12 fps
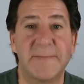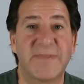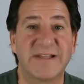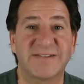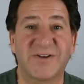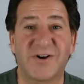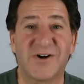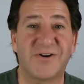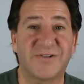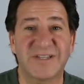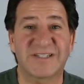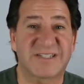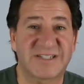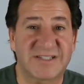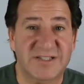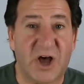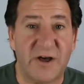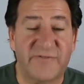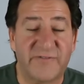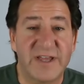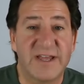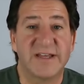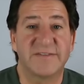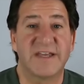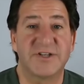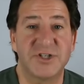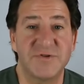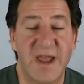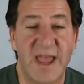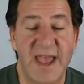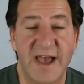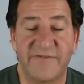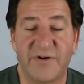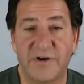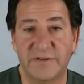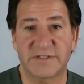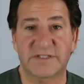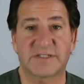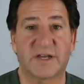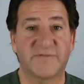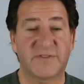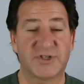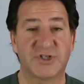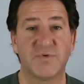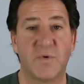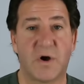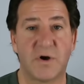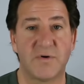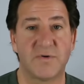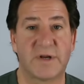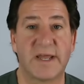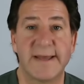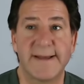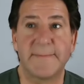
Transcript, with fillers: That's all the stuff that you have, all the stuff that you own